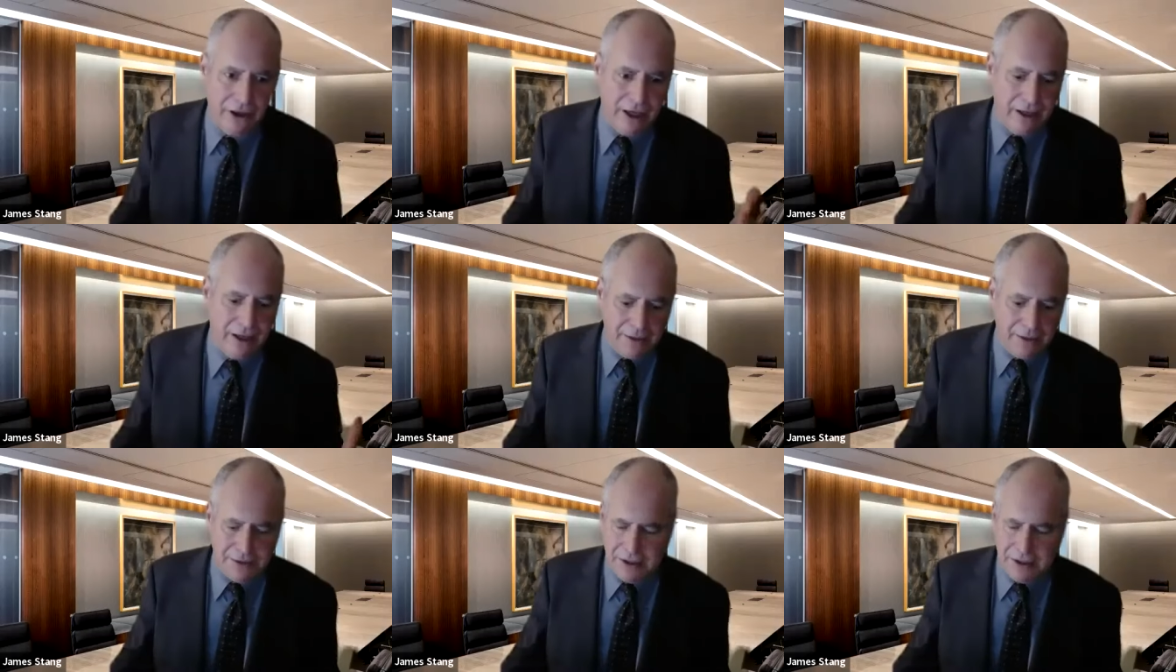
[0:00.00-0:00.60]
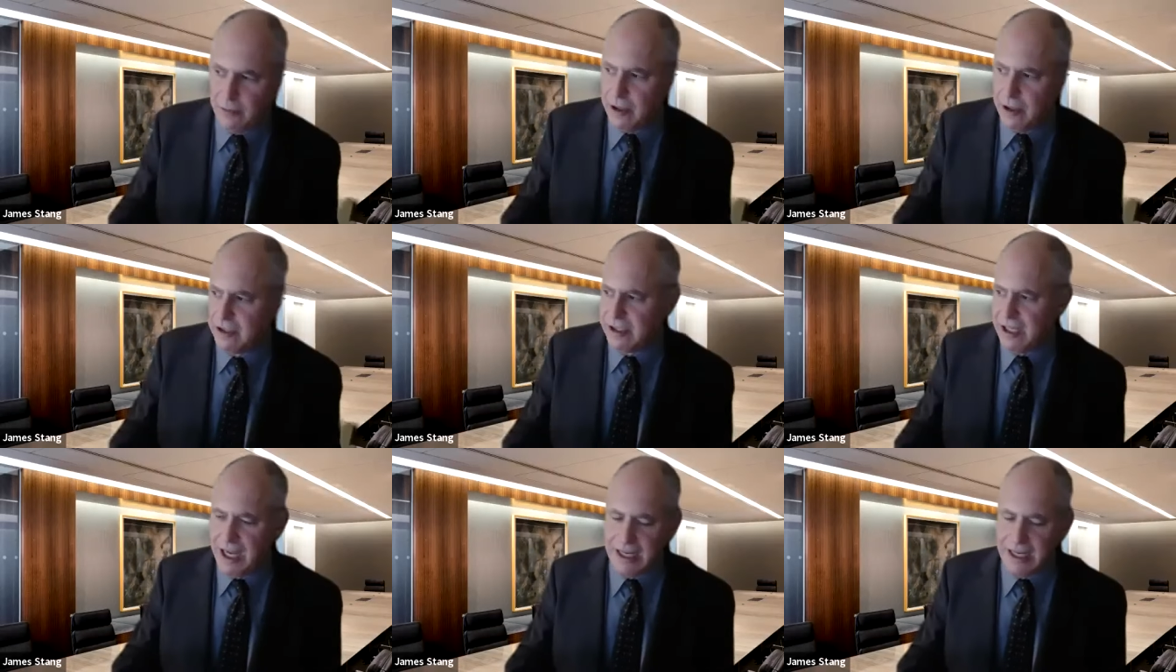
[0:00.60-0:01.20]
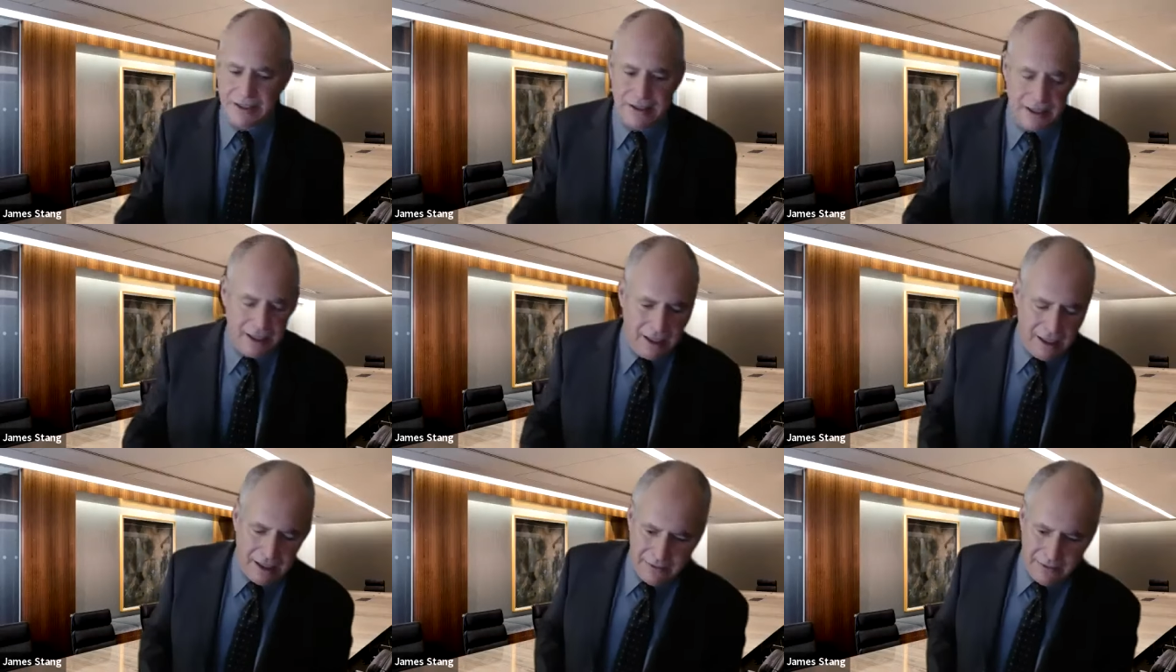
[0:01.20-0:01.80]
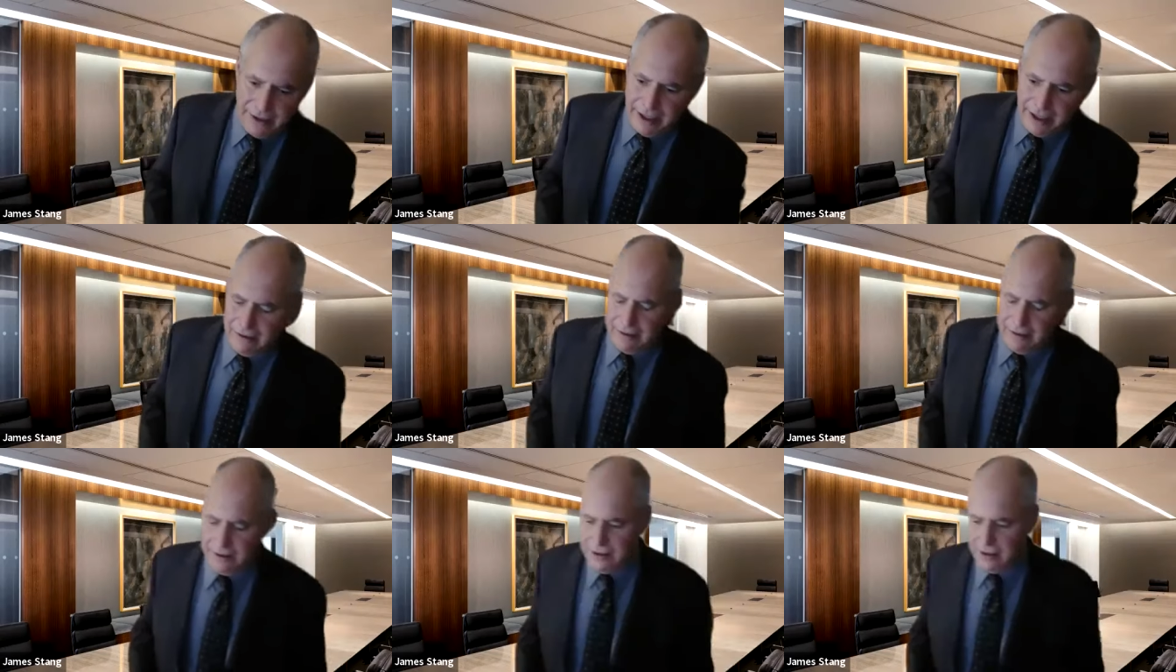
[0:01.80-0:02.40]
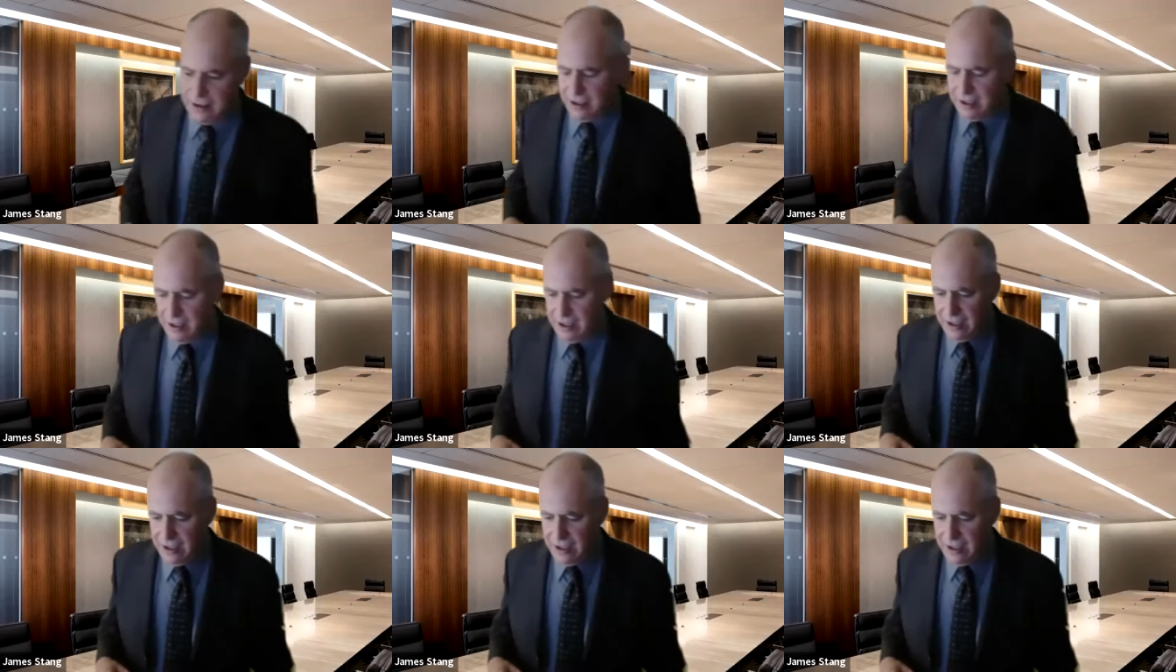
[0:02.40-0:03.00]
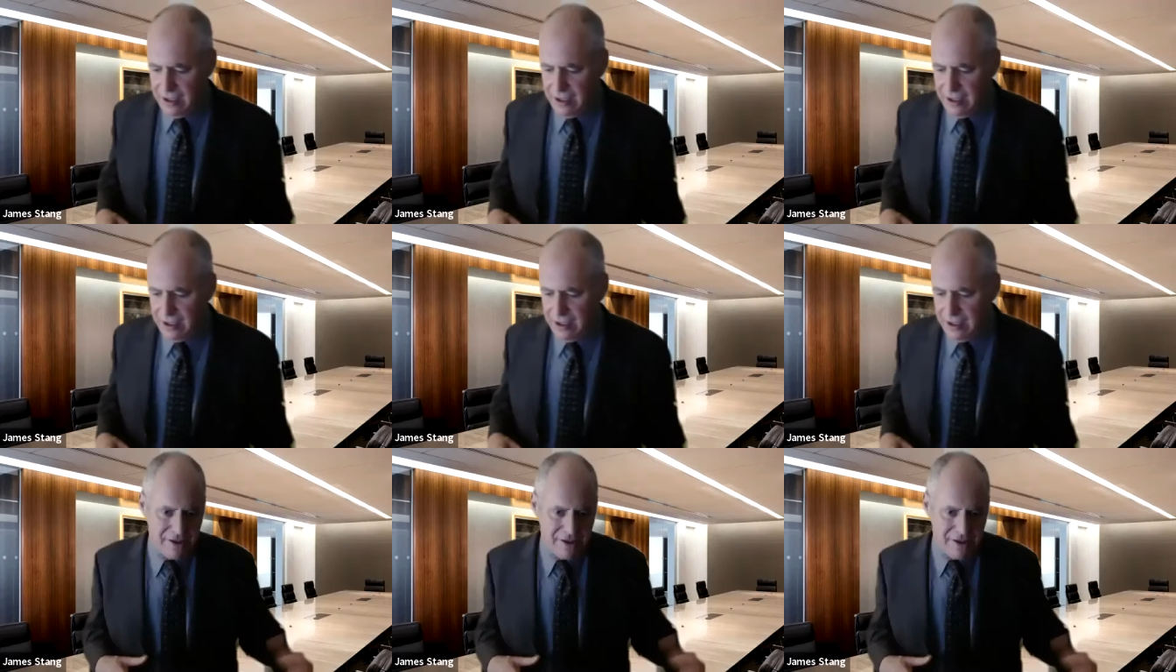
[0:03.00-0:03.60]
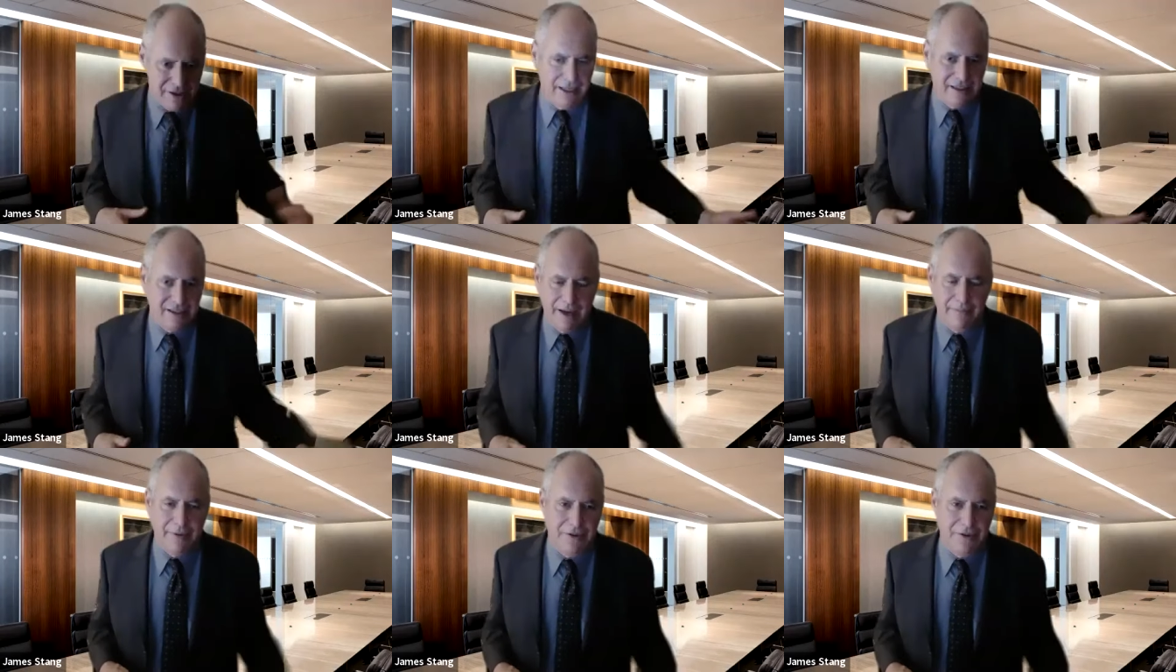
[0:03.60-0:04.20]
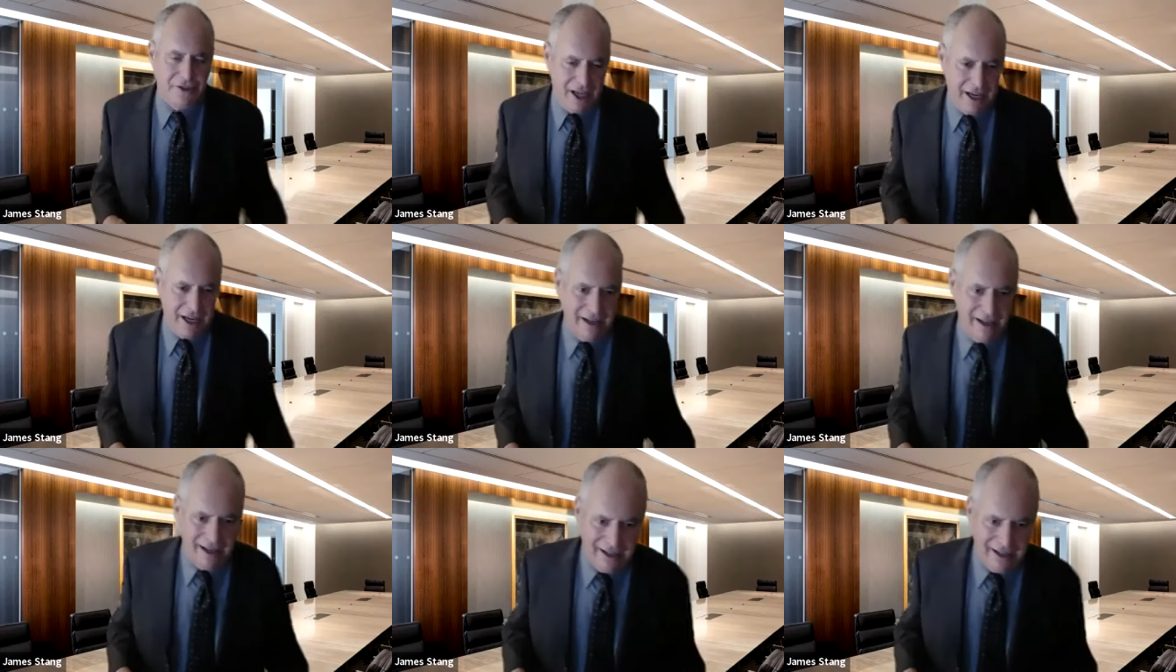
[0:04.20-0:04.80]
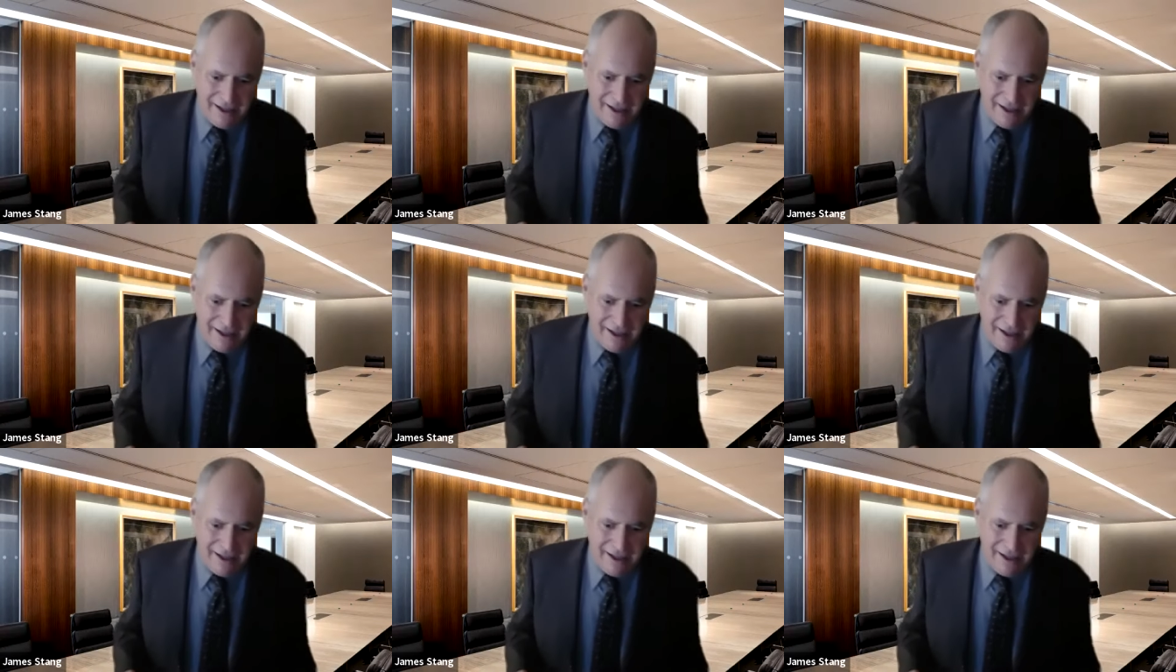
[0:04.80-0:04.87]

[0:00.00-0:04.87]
thing, someone's asked, well, you all say it's 10%.